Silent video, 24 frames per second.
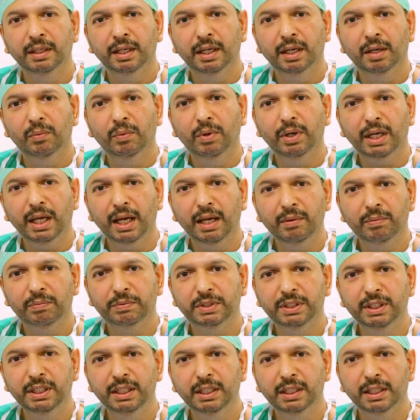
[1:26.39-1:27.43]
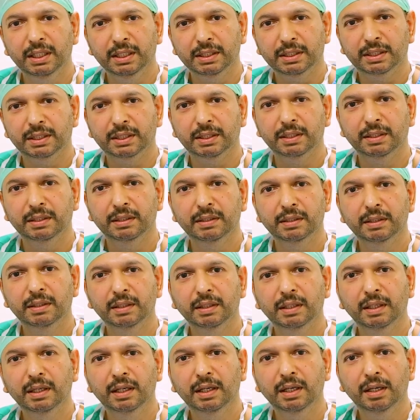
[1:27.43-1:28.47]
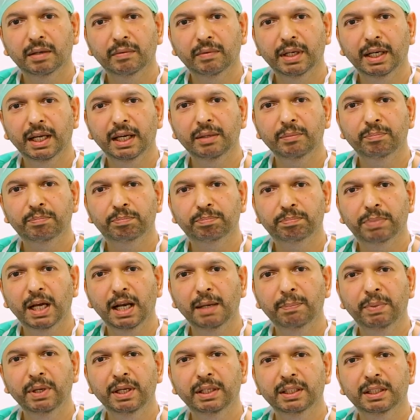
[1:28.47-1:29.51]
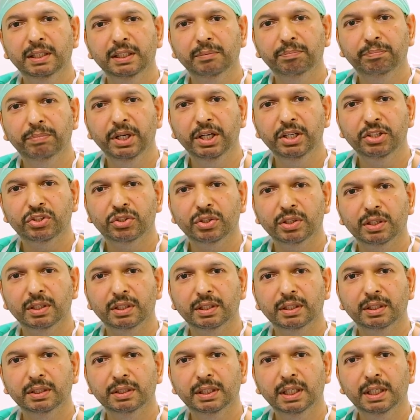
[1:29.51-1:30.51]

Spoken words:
what I have seen is, when I palpated the patient,